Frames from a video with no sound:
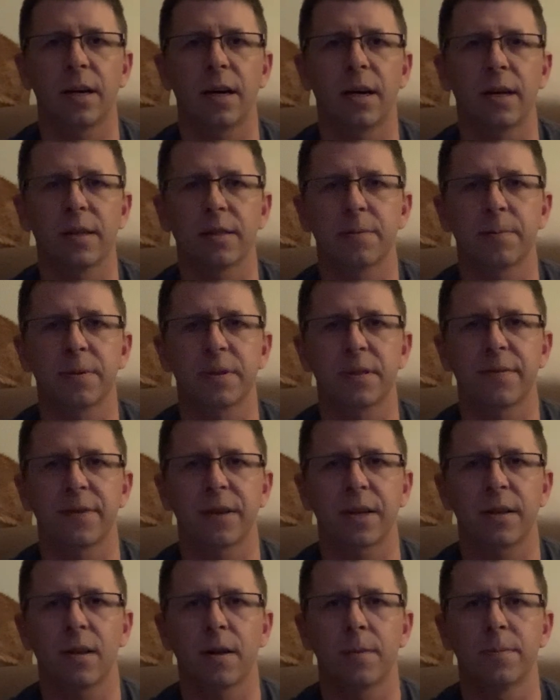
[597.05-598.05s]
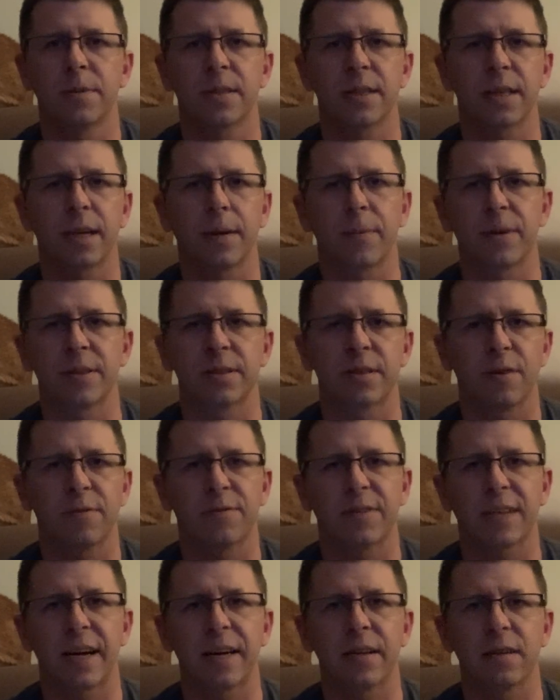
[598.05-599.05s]
on specific clubs to get
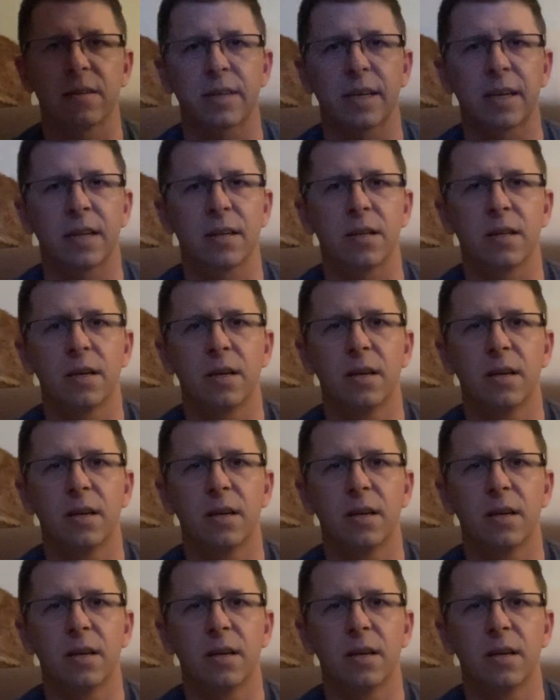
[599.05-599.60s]
myself dialed in.